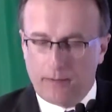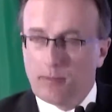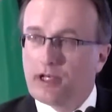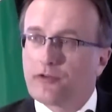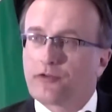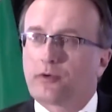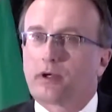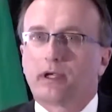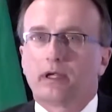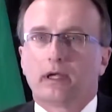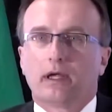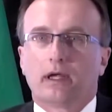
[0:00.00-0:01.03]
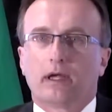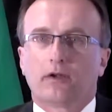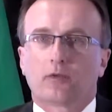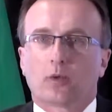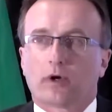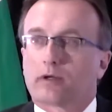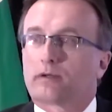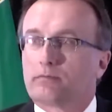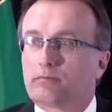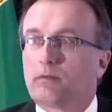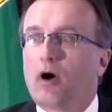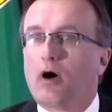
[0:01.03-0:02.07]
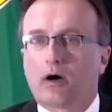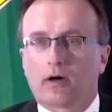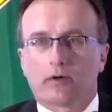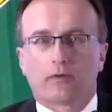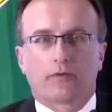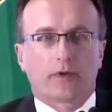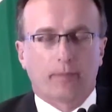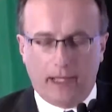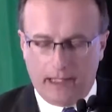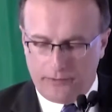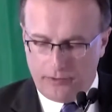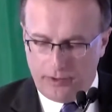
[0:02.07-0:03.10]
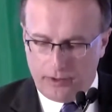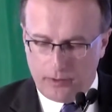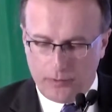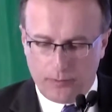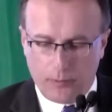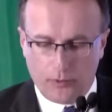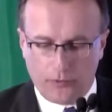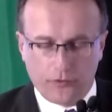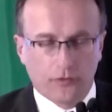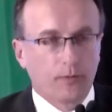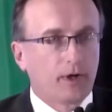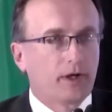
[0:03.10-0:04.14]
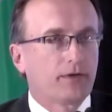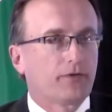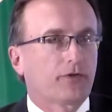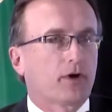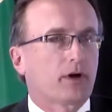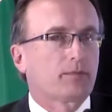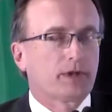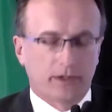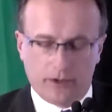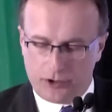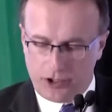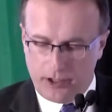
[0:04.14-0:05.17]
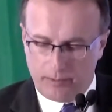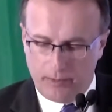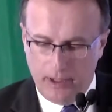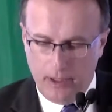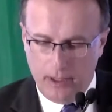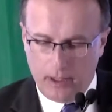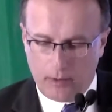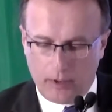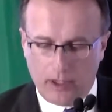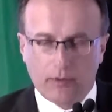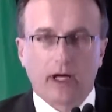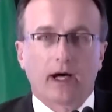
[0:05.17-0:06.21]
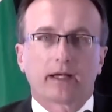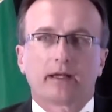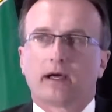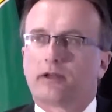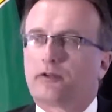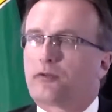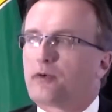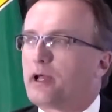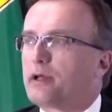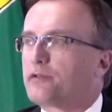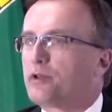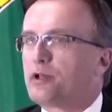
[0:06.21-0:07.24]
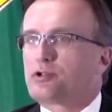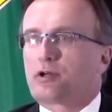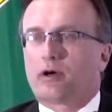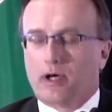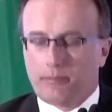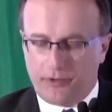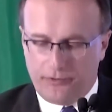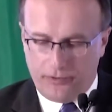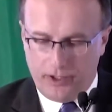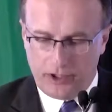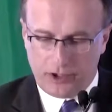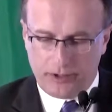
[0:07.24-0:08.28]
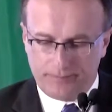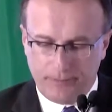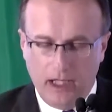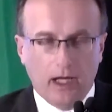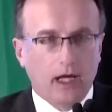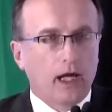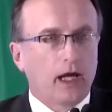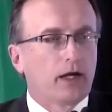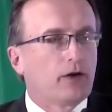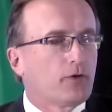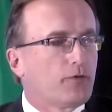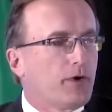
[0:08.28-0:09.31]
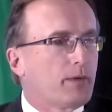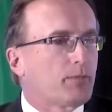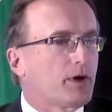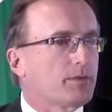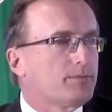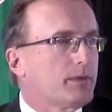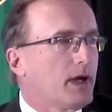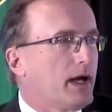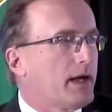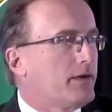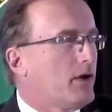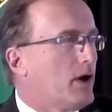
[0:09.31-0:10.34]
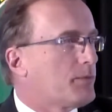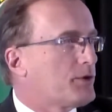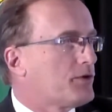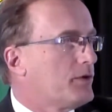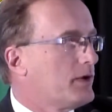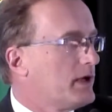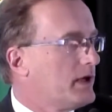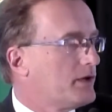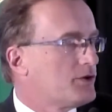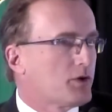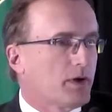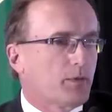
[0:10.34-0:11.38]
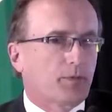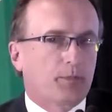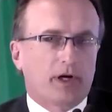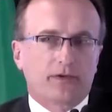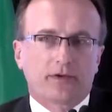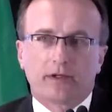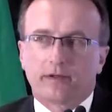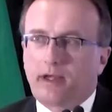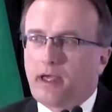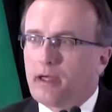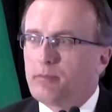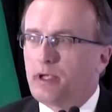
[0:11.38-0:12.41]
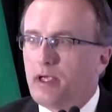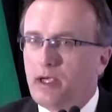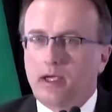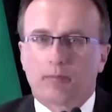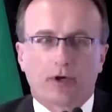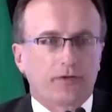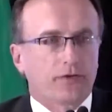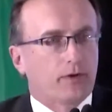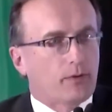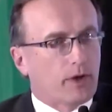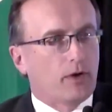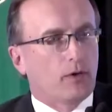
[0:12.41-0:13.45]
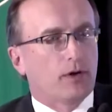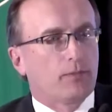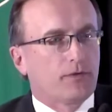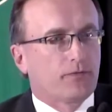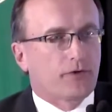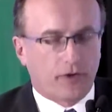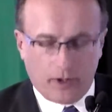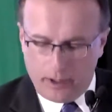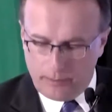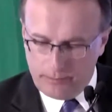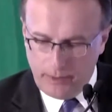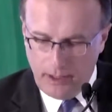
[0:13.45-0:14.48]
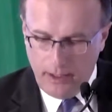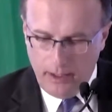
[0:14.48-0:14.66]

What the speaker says: The ministry has worked hard over the past year with both SUMA and SARM leadership around guidelines for annexation compensation. And in November, I had the opportunity to join with President Deb and President Reiter of SARM